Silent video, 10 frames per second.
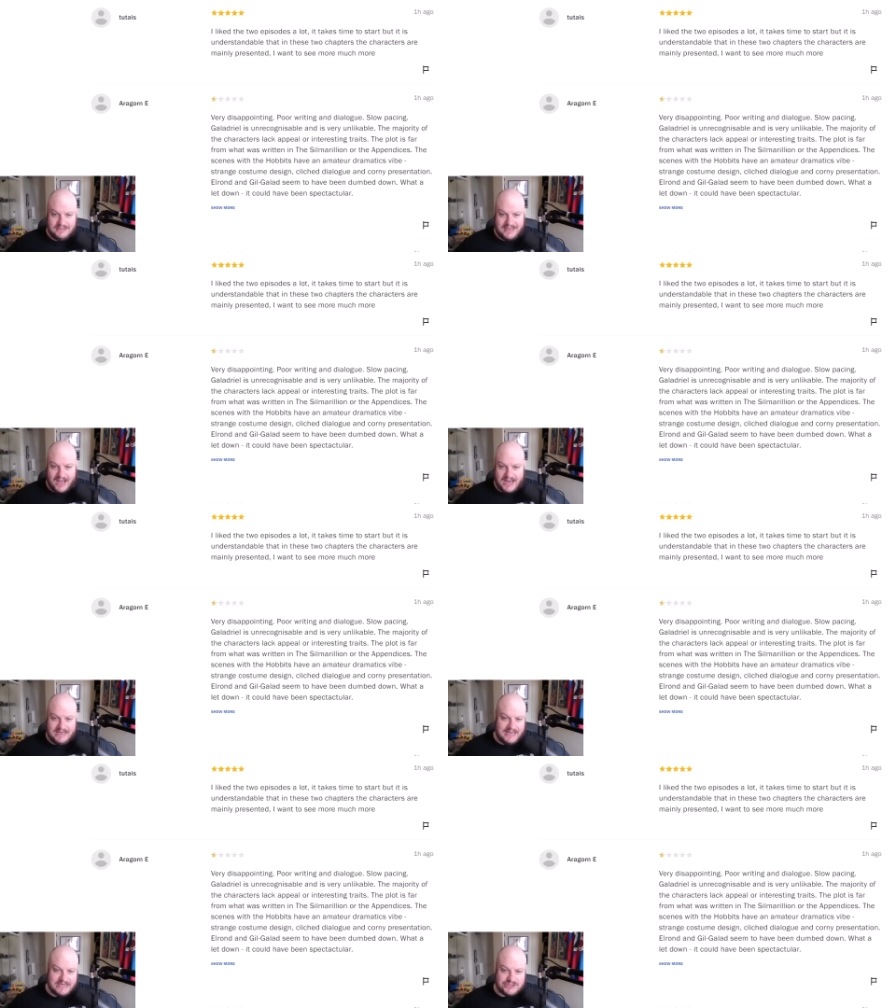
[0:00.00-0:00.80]
Guy
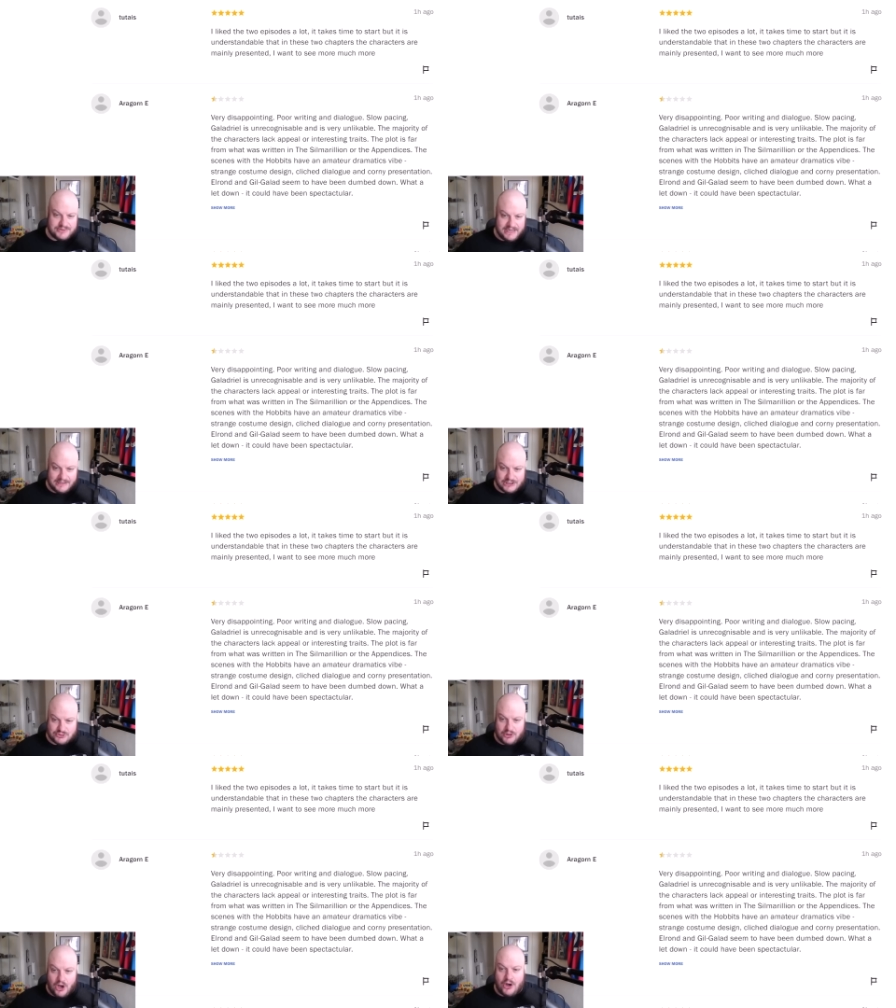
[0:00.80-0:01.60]
Ladriel is
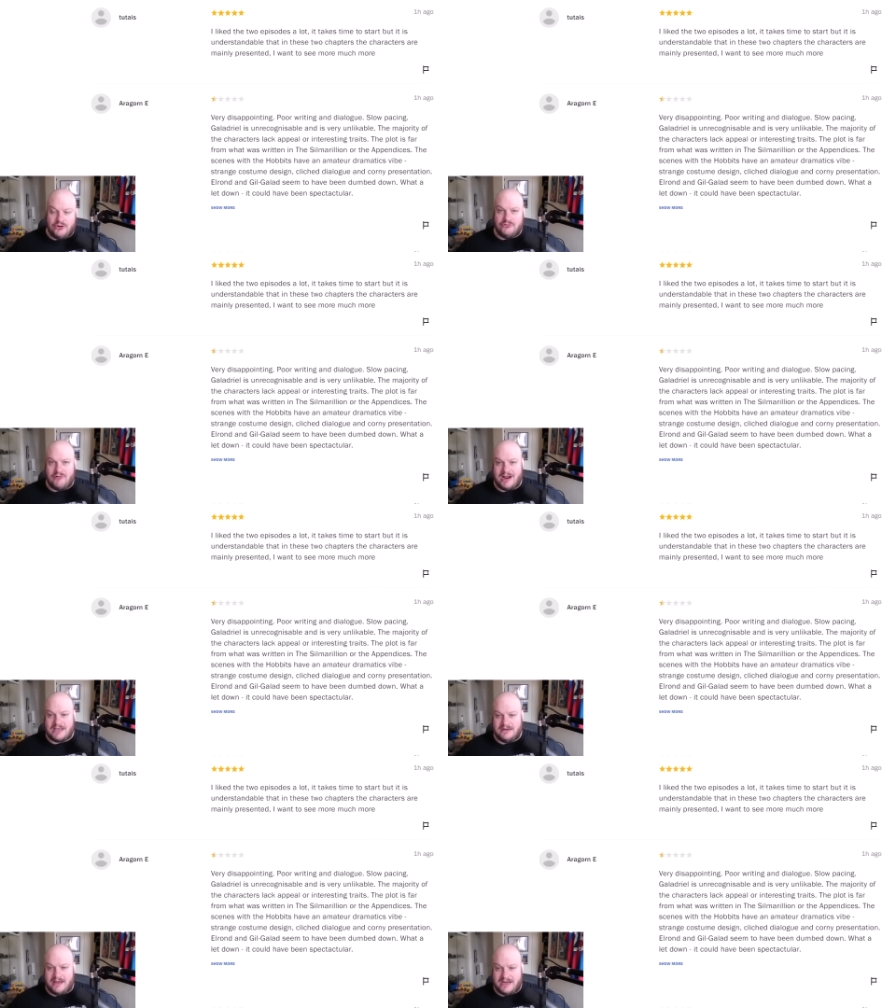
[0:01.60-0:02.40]

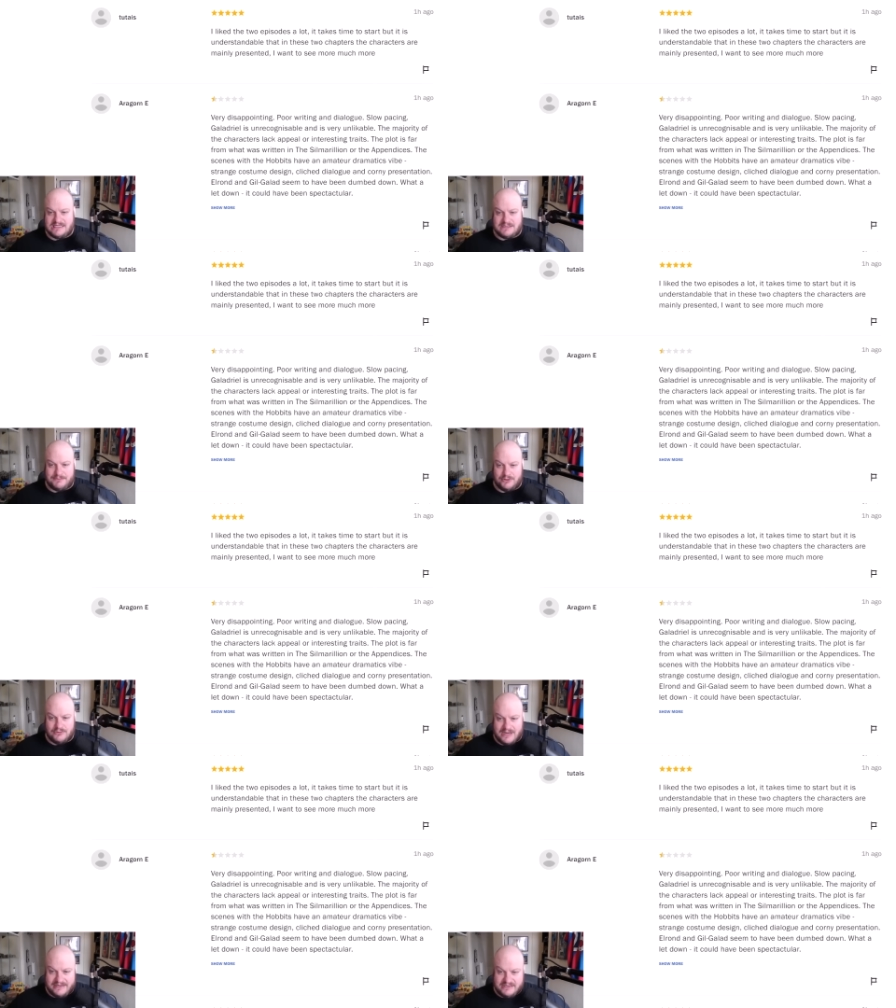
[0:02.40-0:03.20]

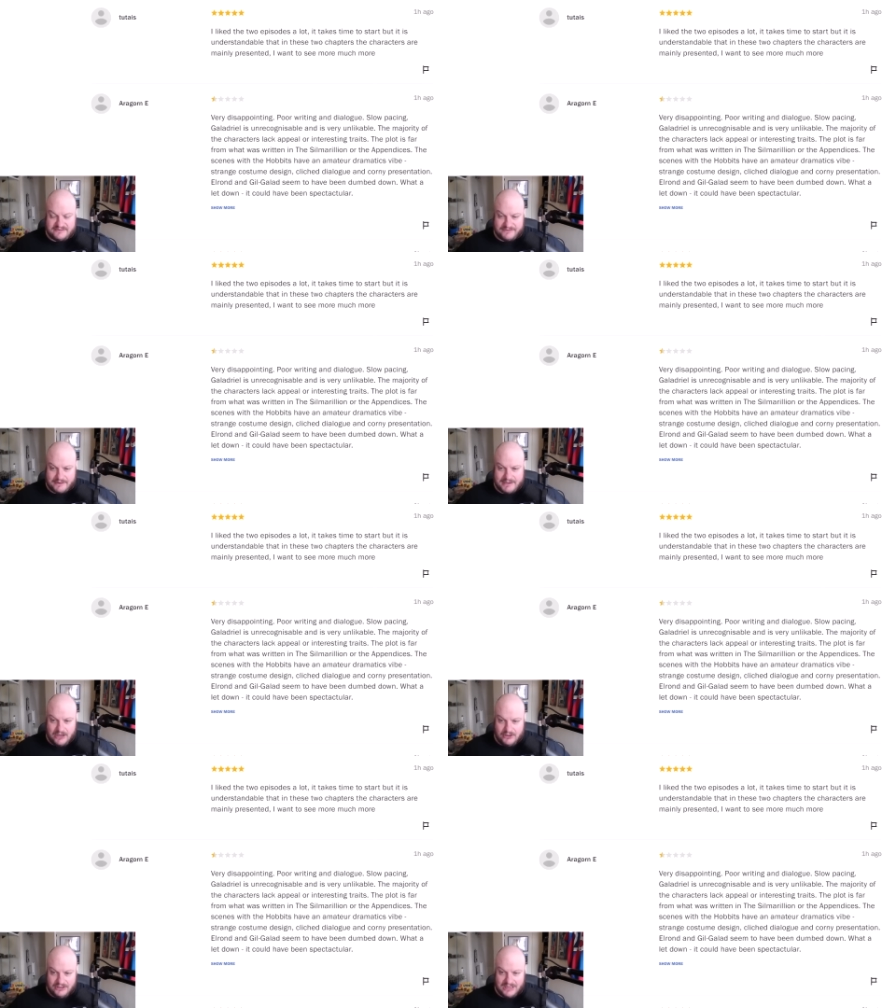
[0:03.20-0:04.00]
unrecognizable and is very
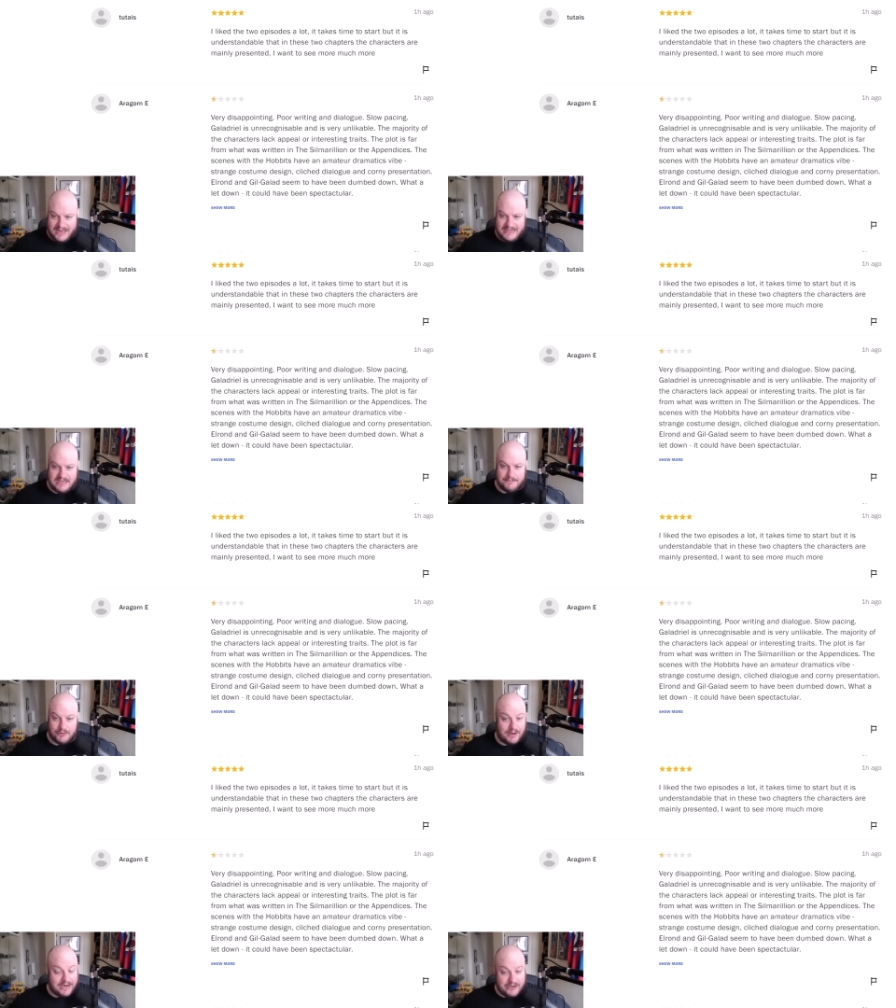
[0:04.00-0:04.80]

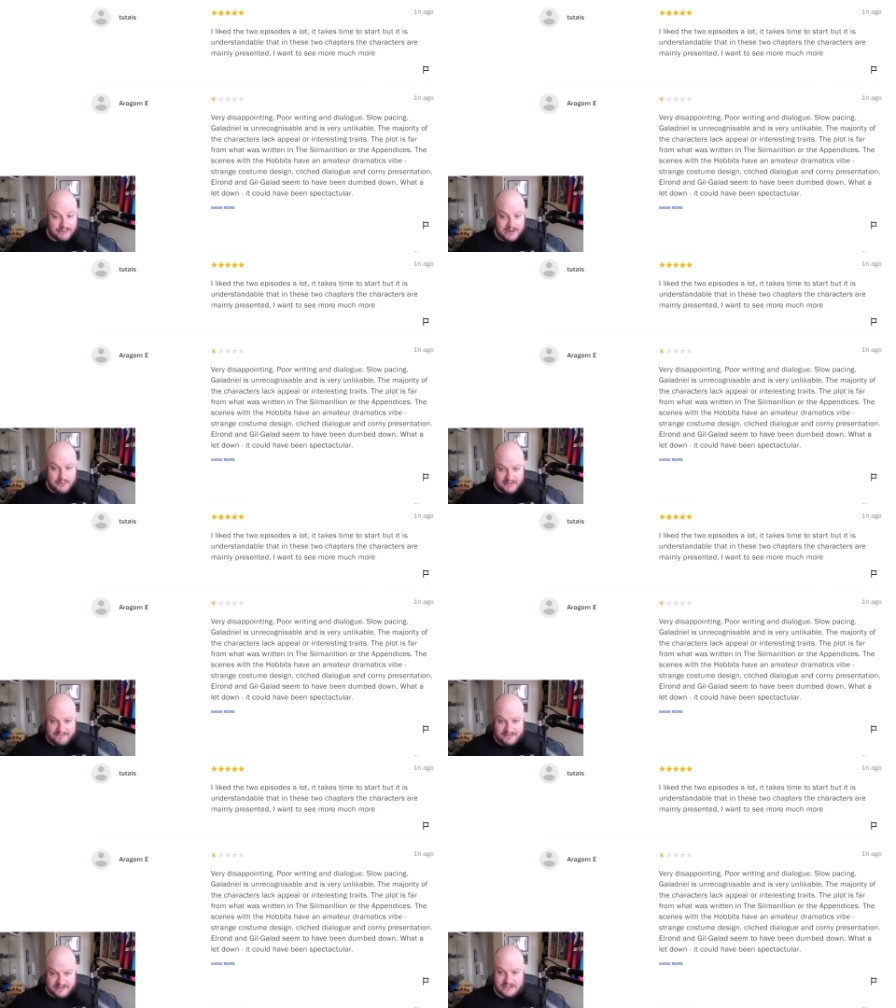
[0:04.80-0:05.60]
unlikable. I agree with
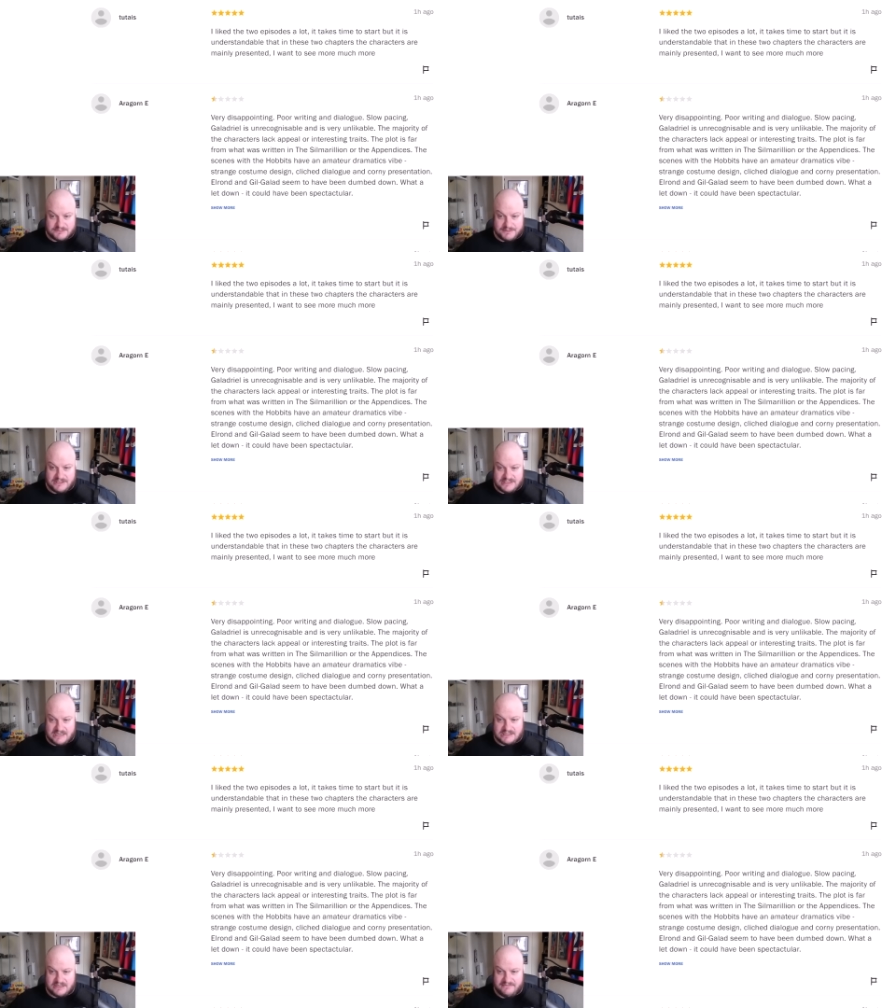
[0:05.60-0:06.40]
everything that's been
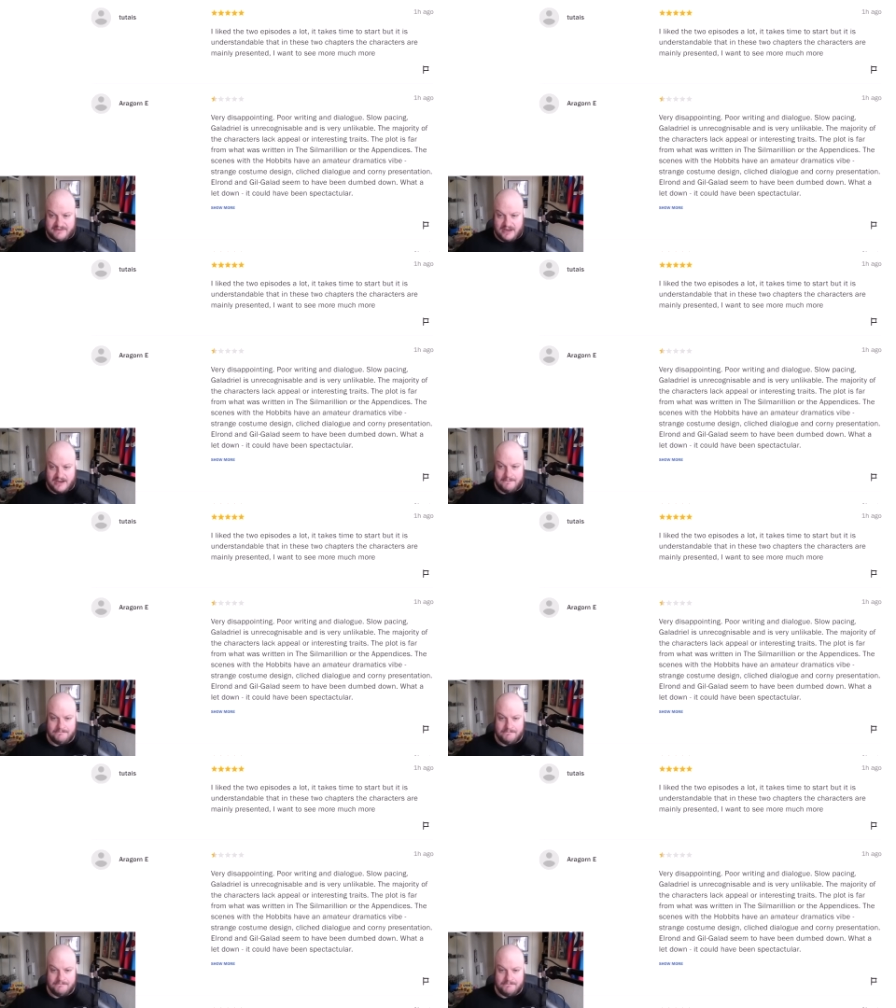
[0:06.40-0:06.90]
said so far.